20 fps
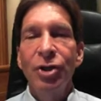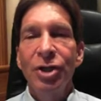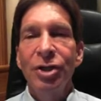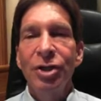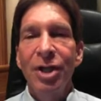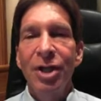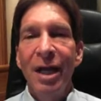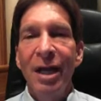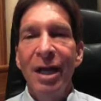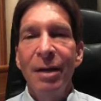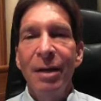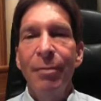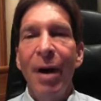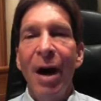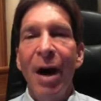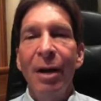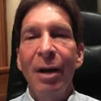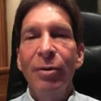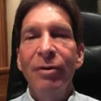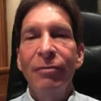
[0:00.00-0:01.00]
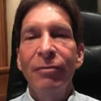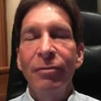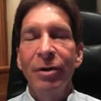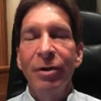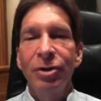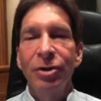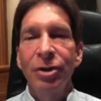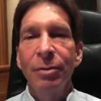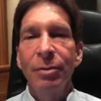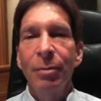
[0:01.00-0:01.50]
which is a
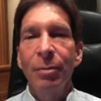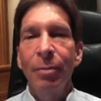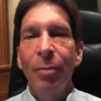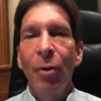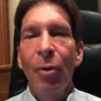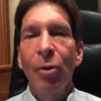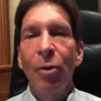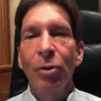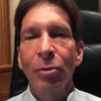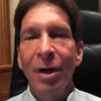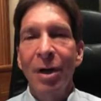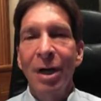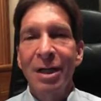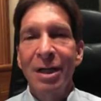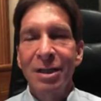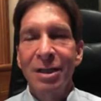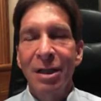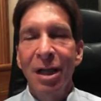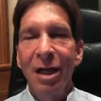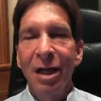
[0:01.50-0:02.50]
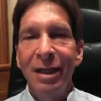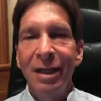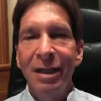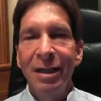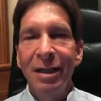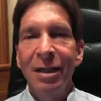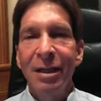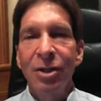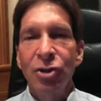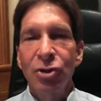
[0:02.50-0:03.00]
birefringent polarized
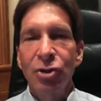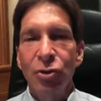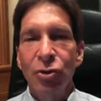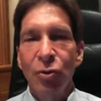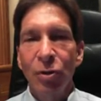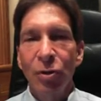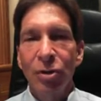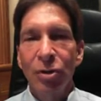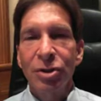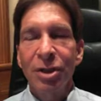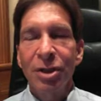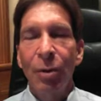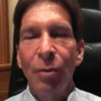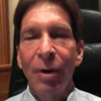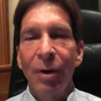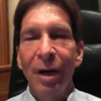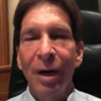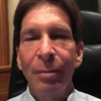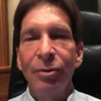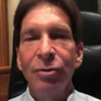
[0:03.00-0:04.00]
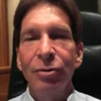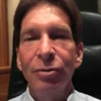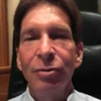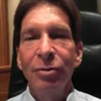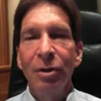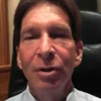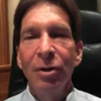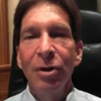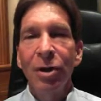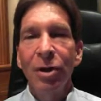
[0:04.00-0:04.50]
light source that we're
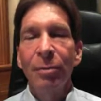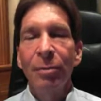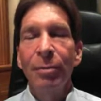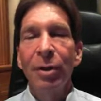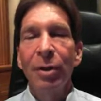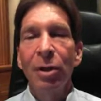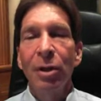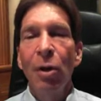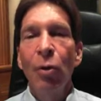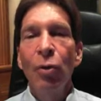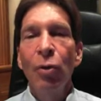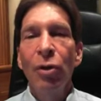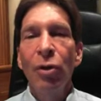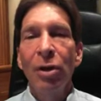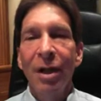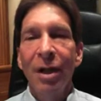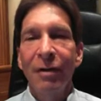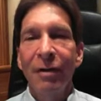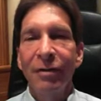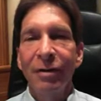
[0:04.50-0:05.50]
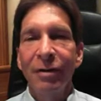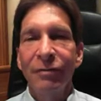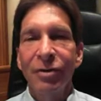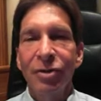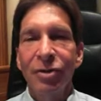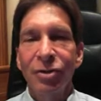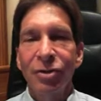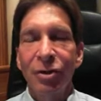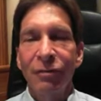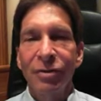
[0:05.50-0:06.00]
able to look below the
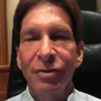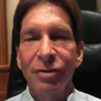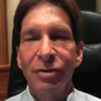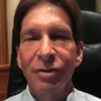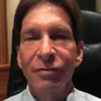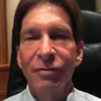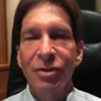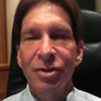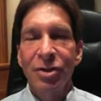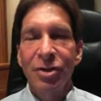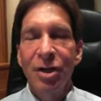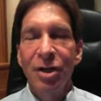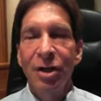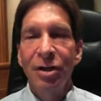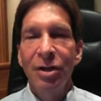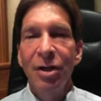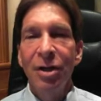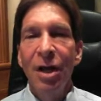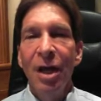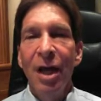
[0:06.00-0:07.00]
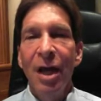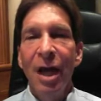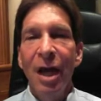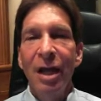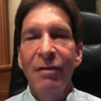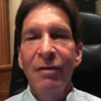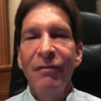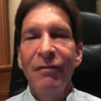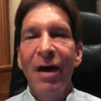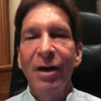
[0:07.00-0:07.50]
level of the surface of the skin
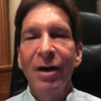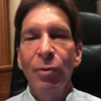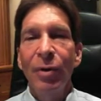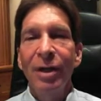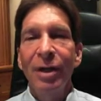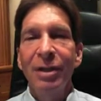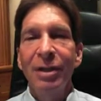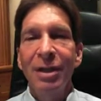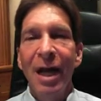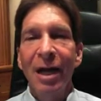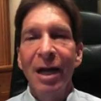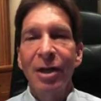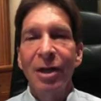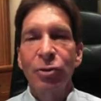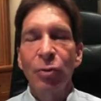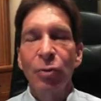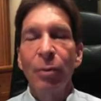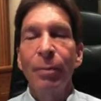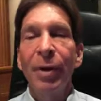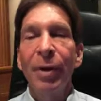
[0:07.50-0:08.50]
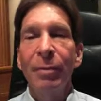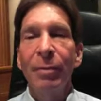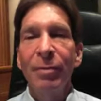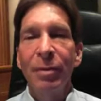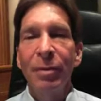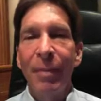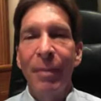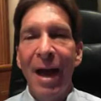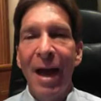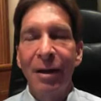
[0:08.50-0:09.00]
and evaluate the actual
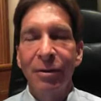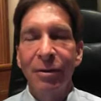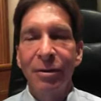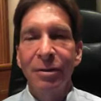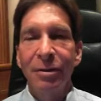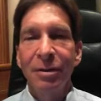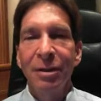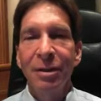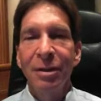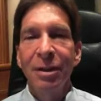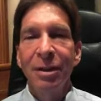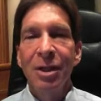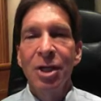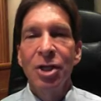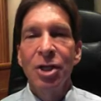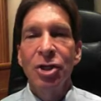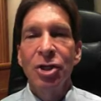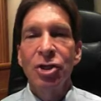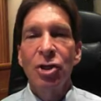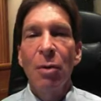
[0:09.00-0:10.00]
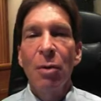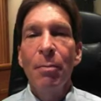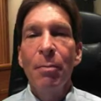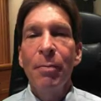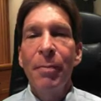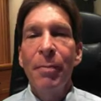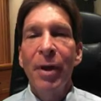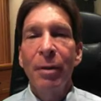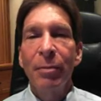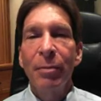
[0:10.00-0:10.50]
pigment pattern.
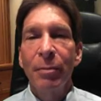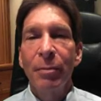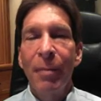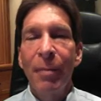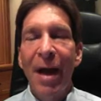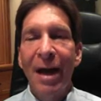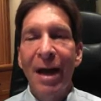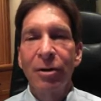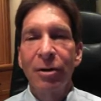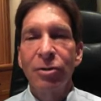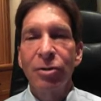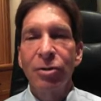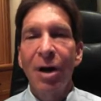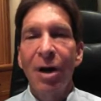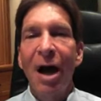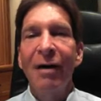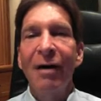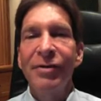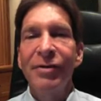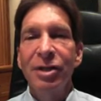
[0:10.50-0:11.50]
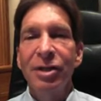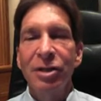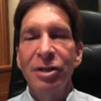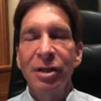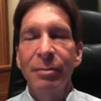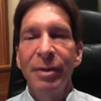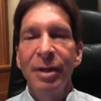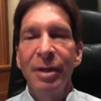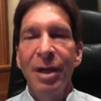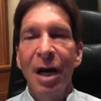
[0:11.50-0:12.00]
Some pigment patterns are
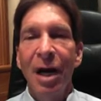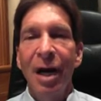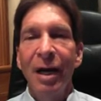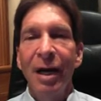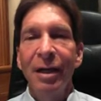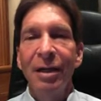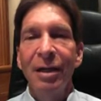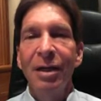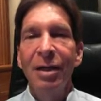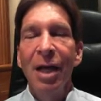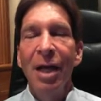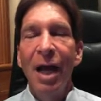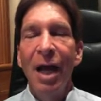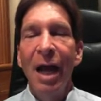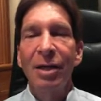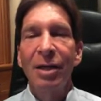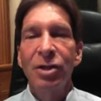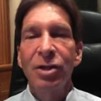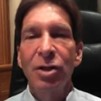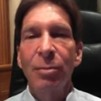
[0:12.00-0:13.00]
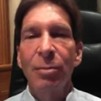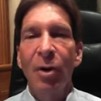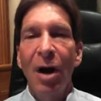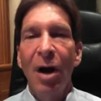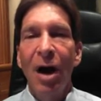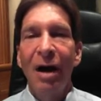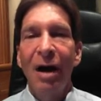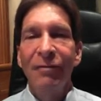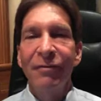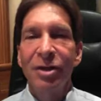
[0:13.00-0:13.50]
obviously benign and
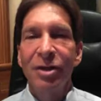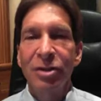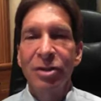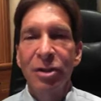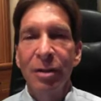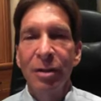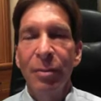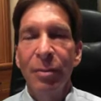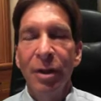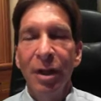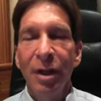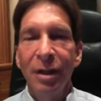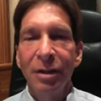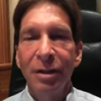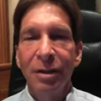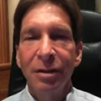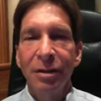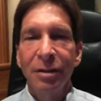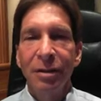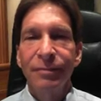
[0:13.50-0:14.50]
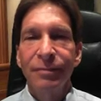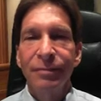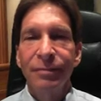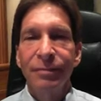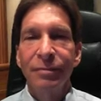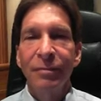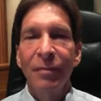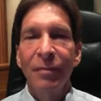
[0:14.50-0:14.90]
some are obviously malignant.